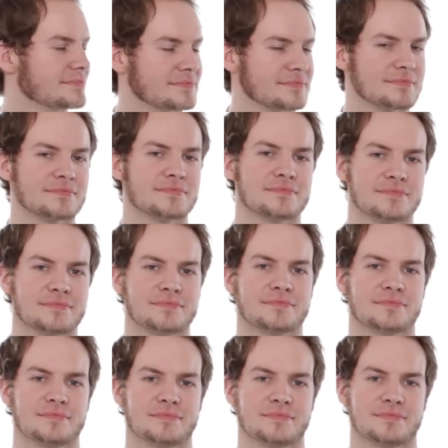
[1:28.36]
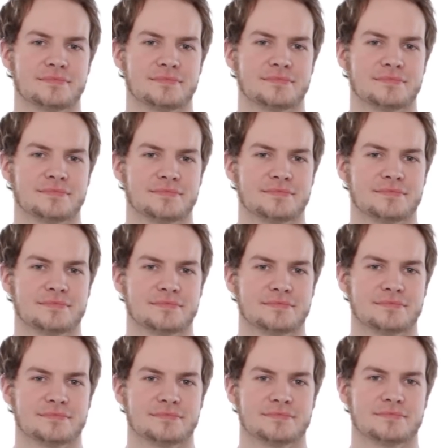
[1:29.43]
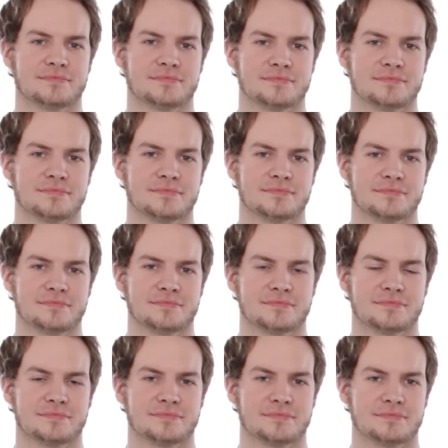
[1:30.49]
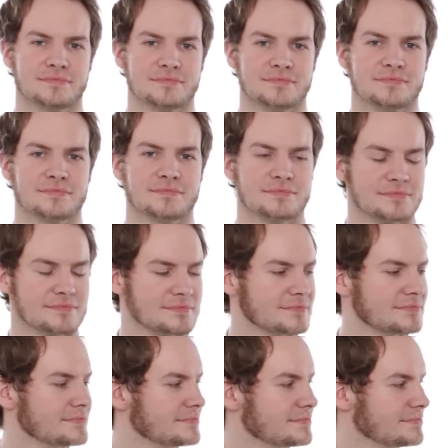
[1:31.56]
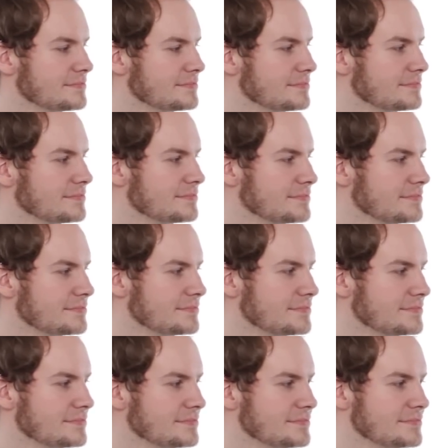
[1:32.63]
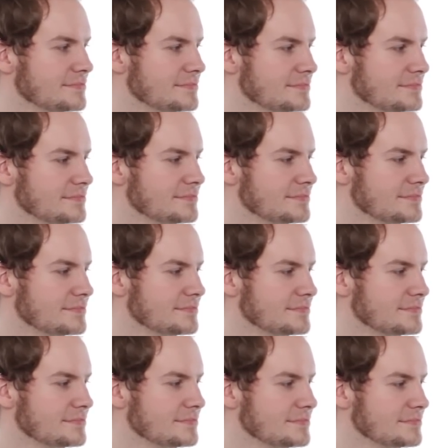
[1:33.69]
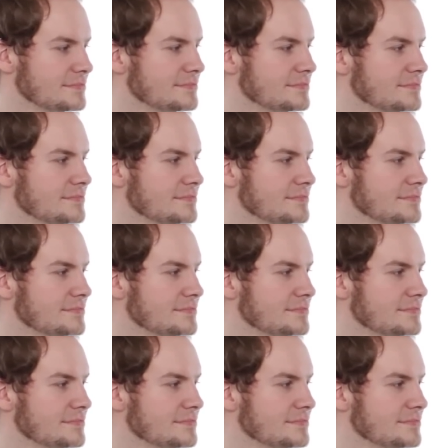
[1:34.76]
(not speaking)